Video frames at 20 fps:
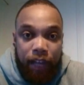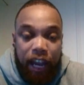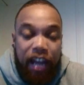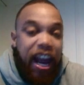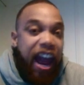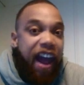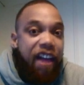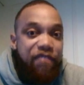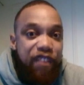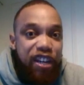
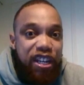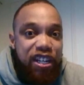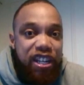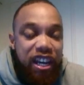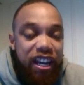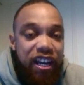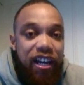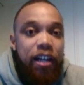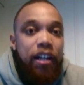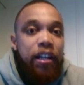And every
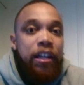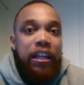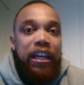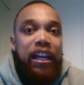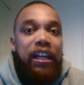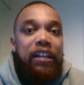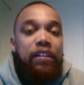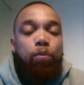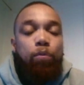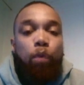year,
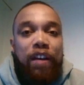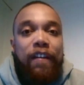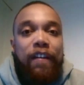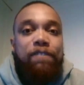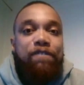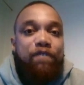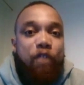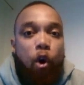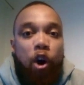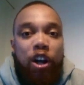he's winning
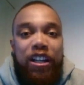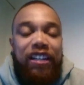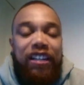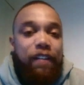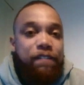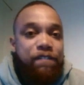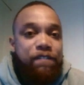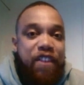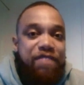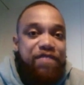40
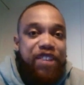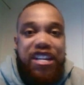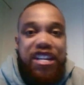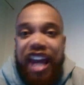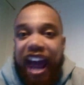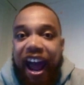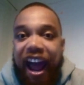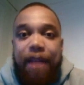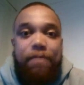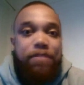to 50
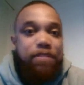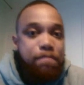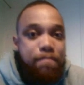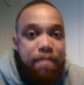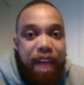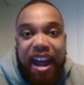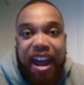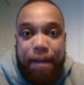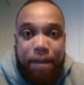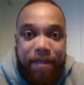games,
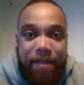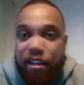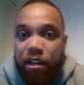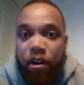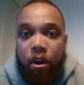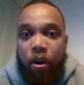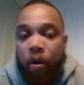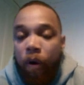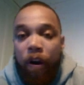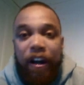maybe,
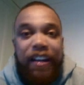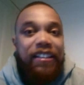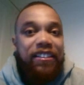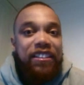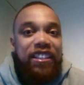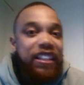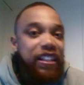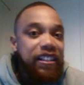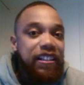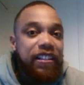or he's
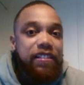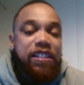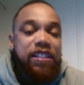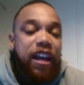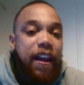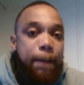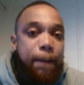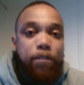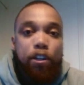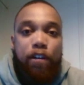leading his
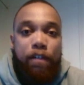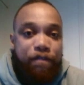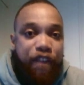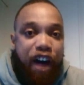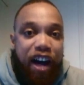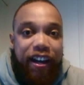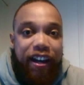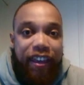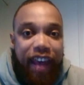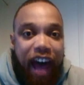team to the
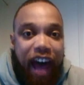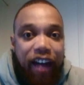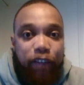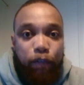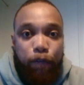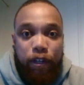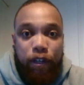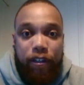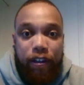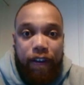fucking
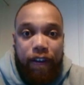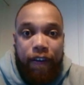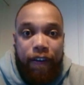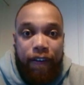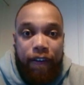lottery.